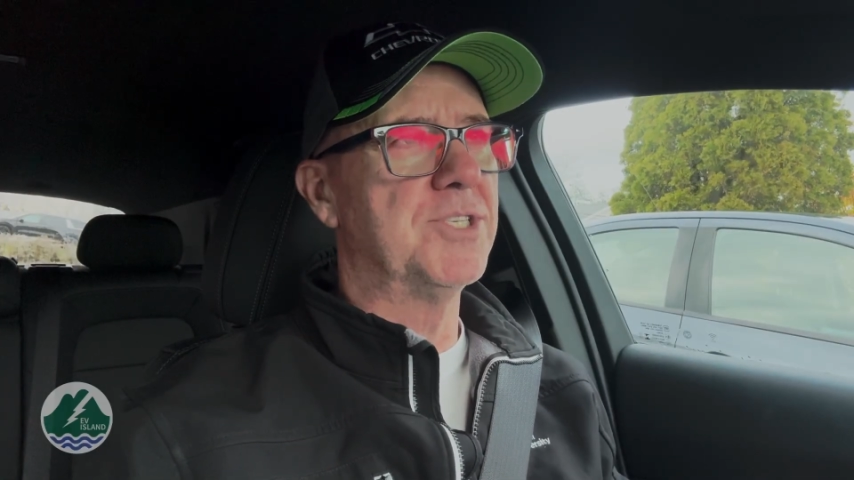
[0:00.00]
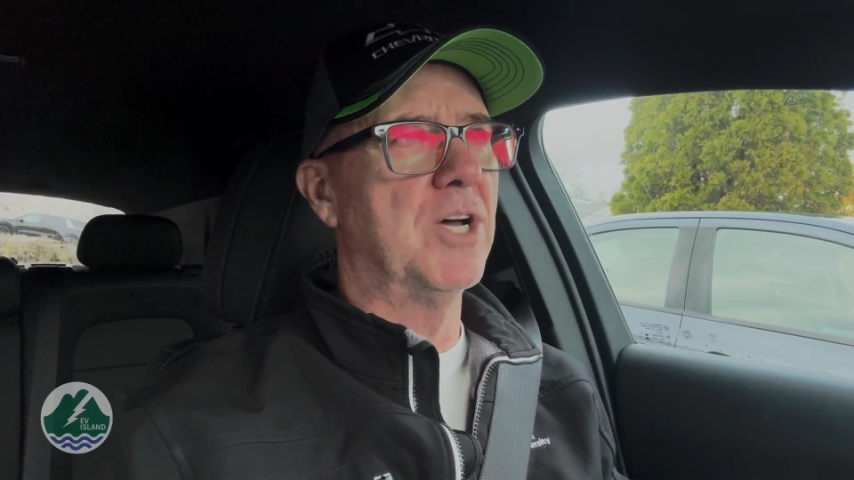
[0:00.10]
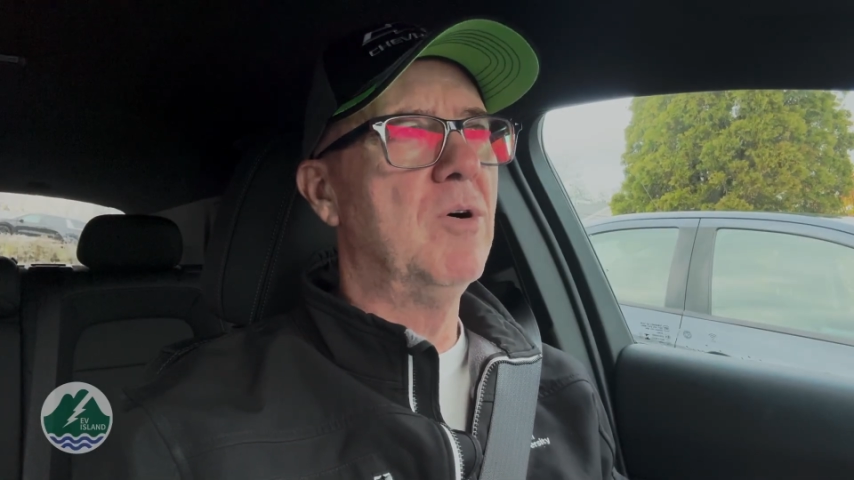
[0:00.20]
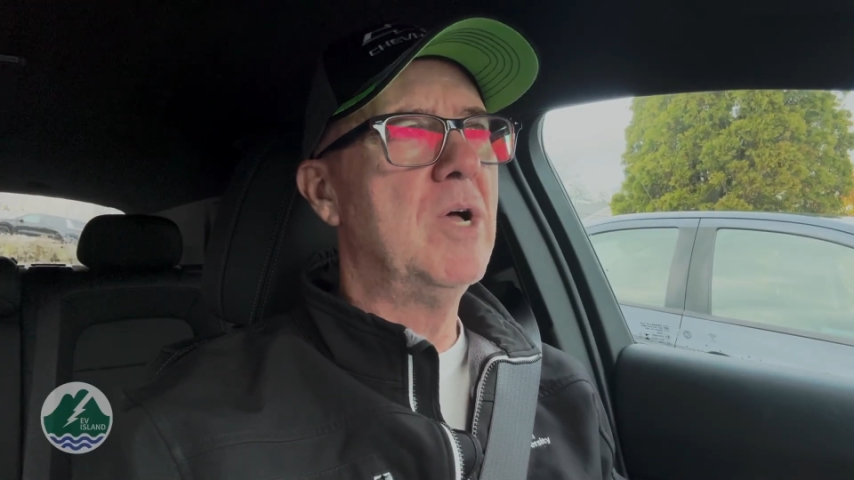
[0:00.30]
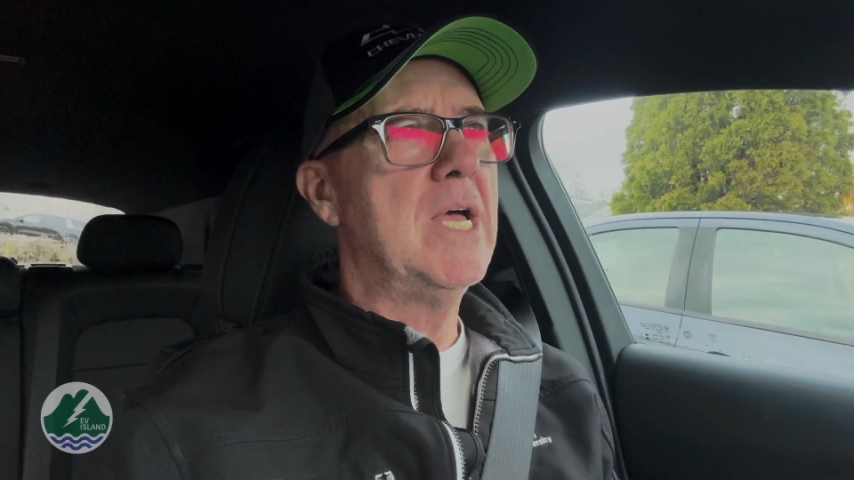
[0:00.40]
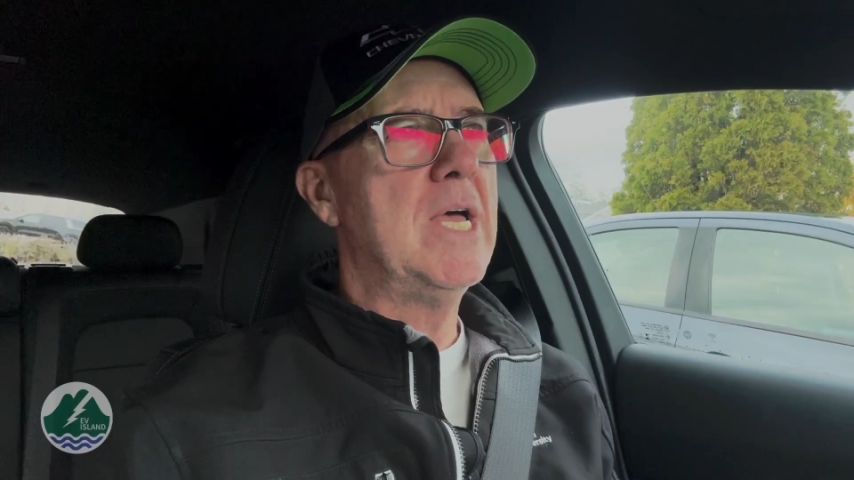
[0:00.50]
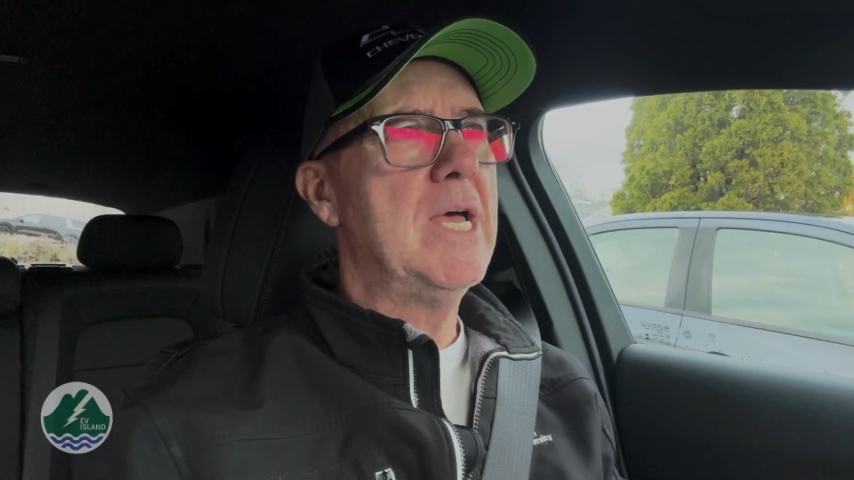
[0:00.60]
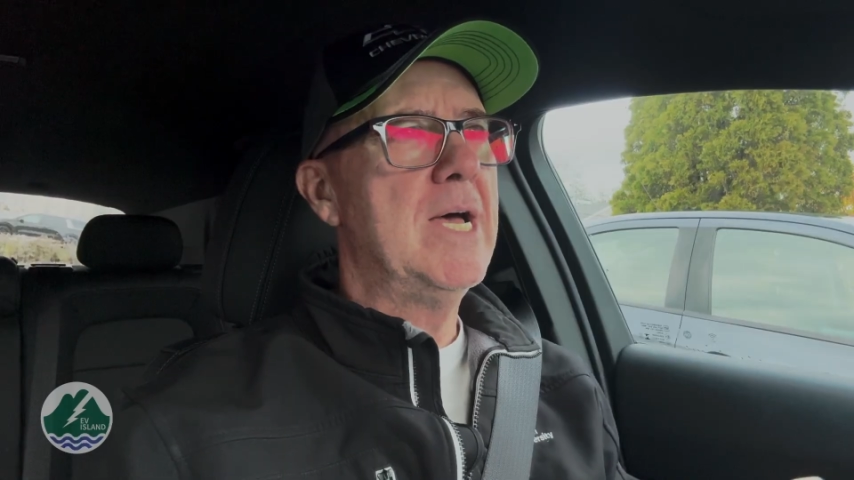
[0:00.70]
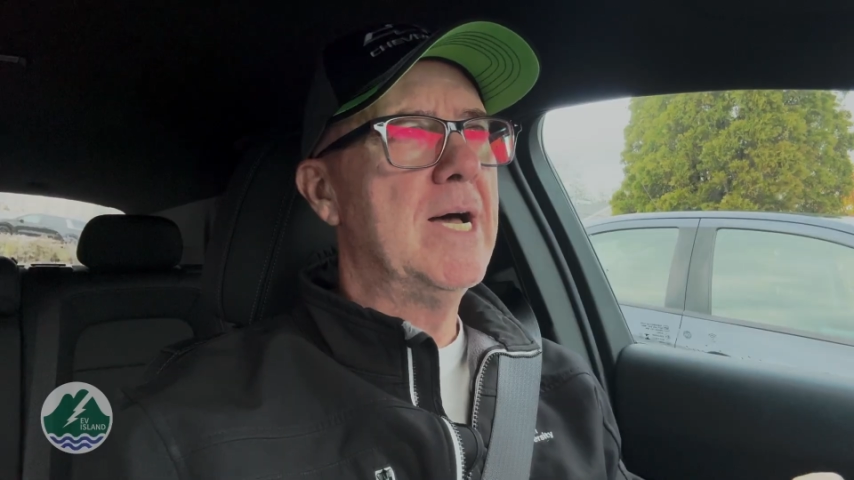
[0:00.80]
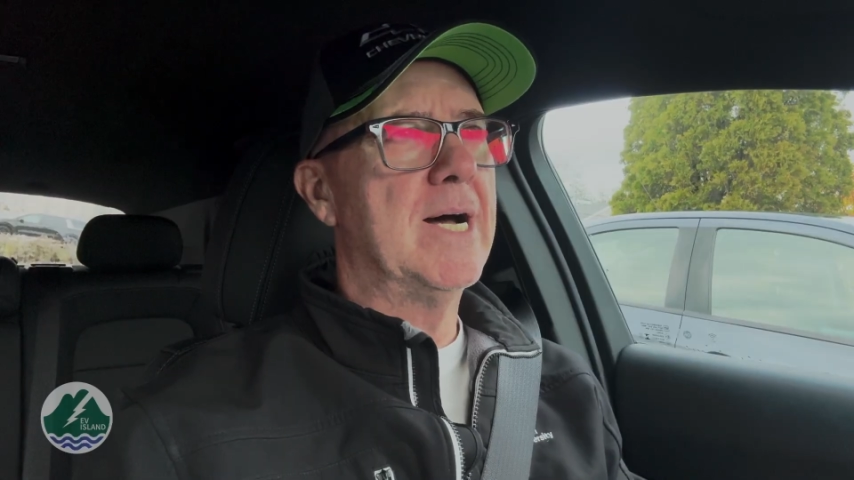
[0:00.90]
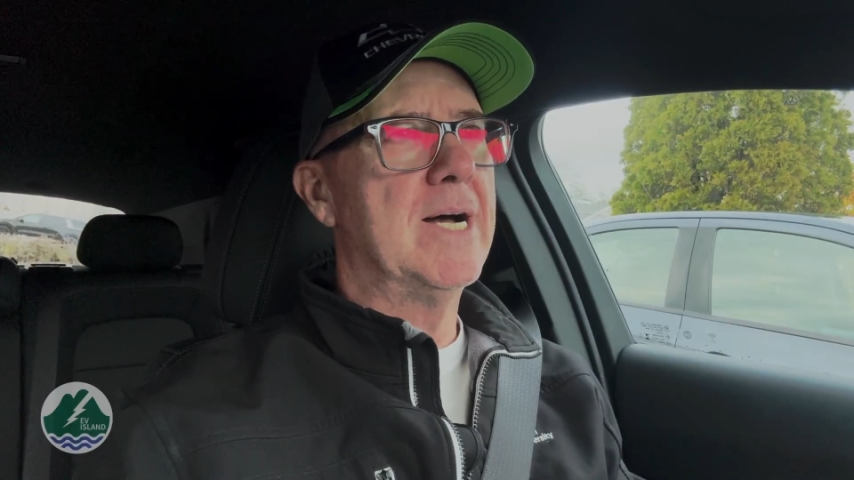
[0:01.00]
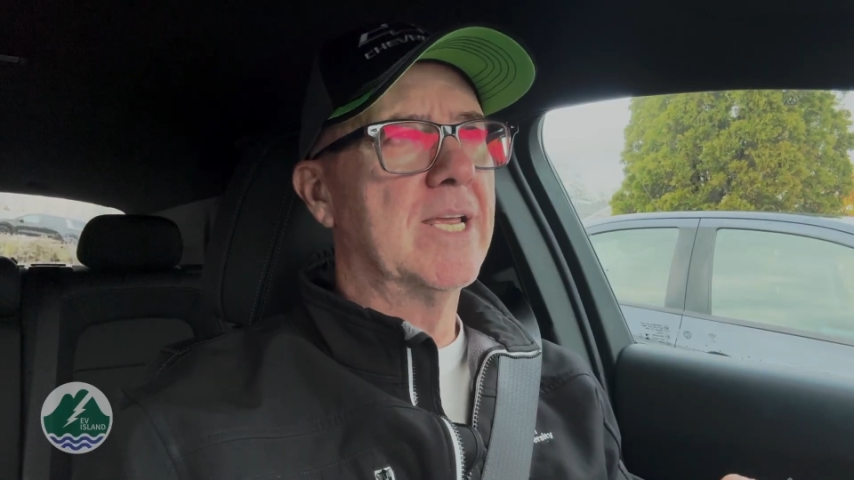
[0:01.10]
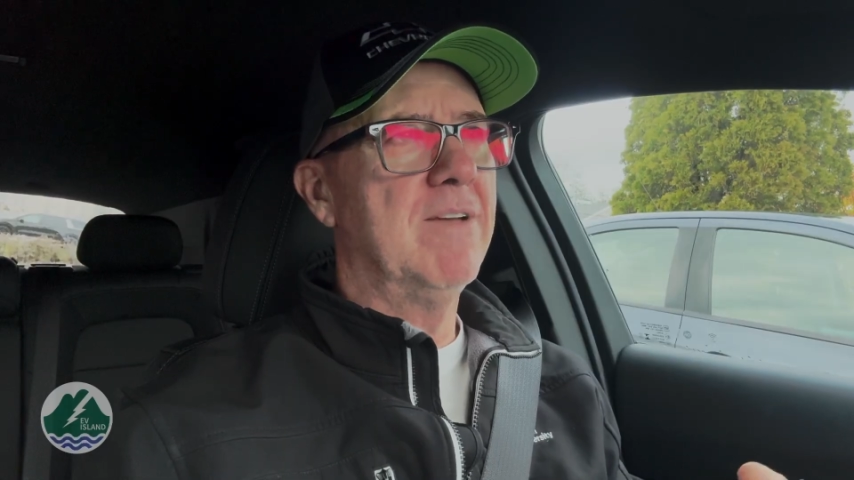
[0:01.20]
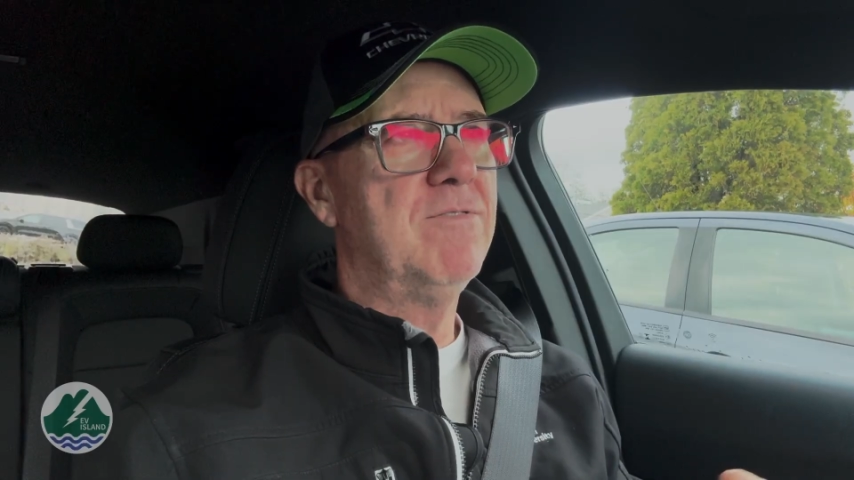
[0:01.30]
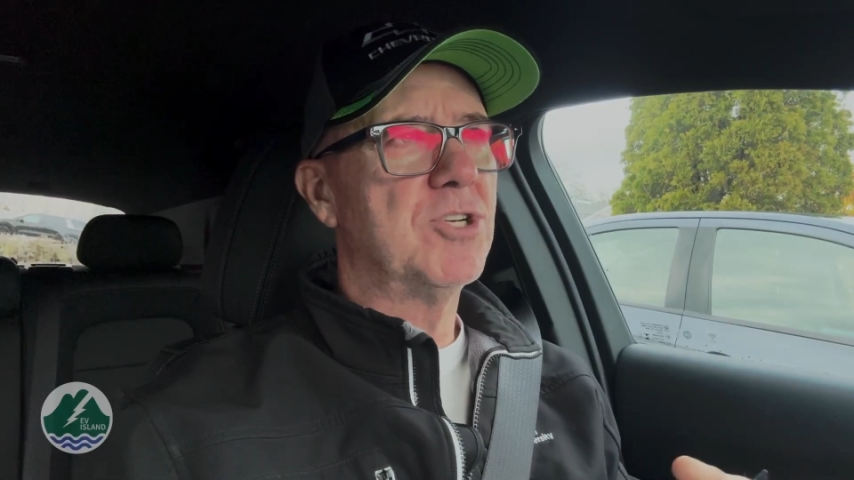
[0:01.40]
So
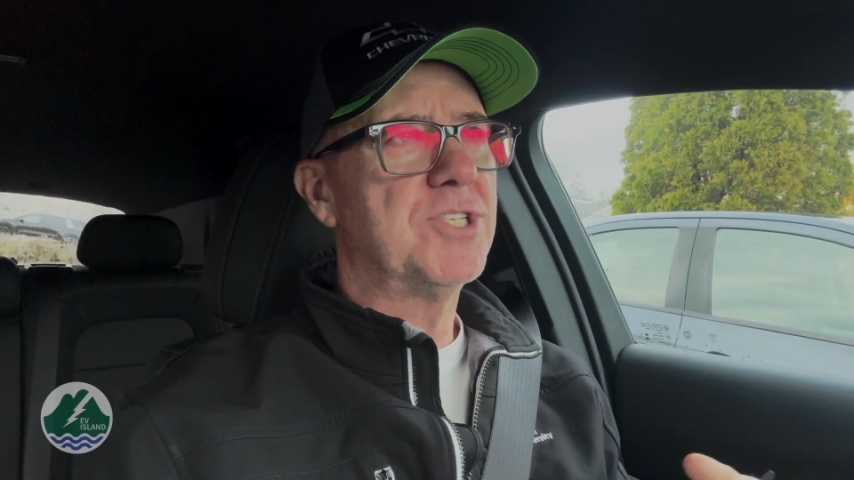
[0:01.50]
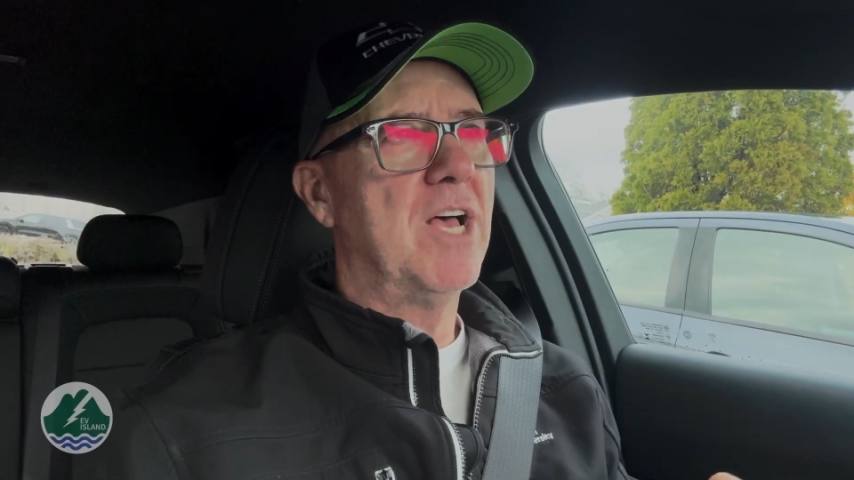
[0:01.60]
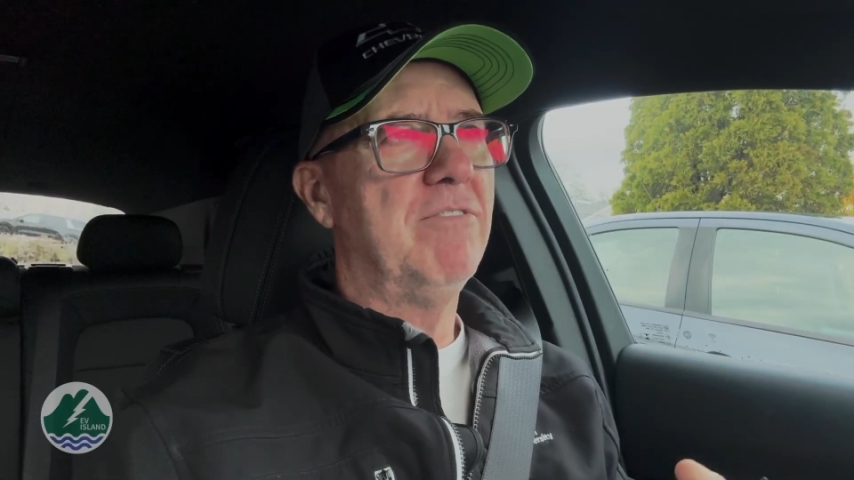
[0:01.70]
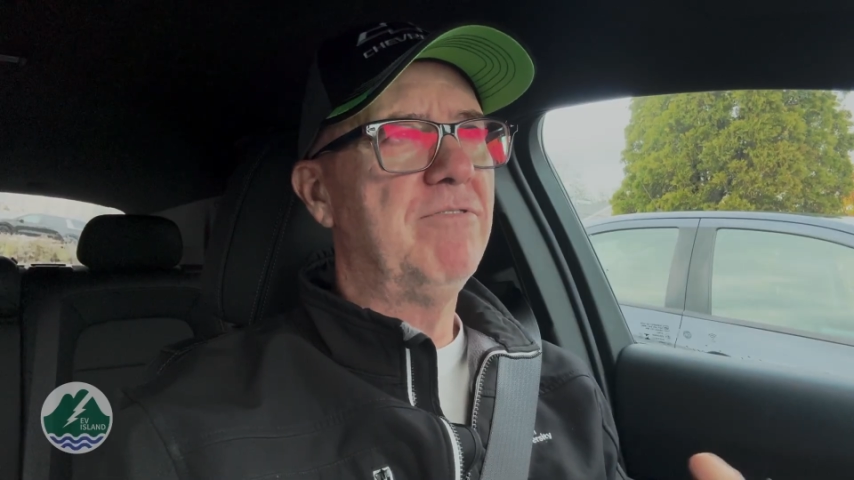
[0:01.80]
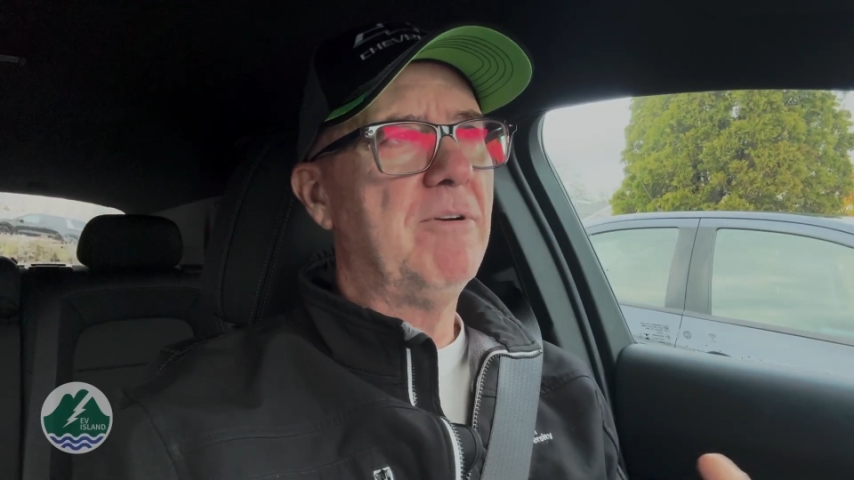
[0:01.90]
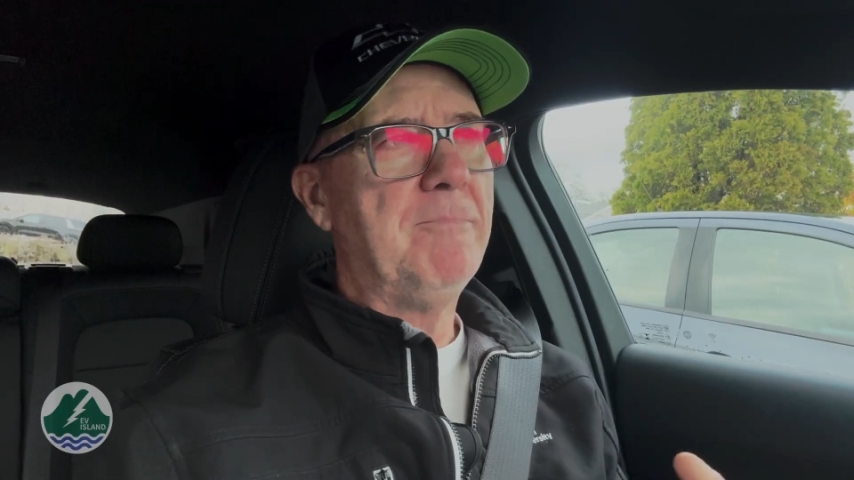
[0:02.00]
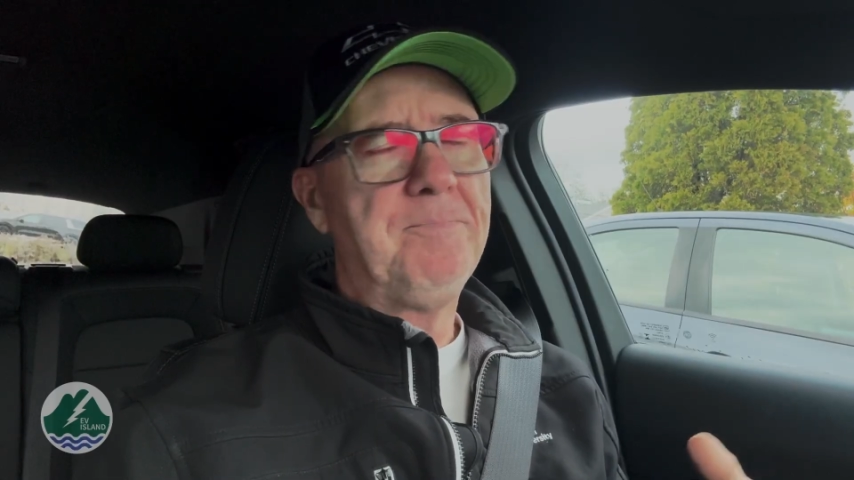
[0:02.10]
give yourself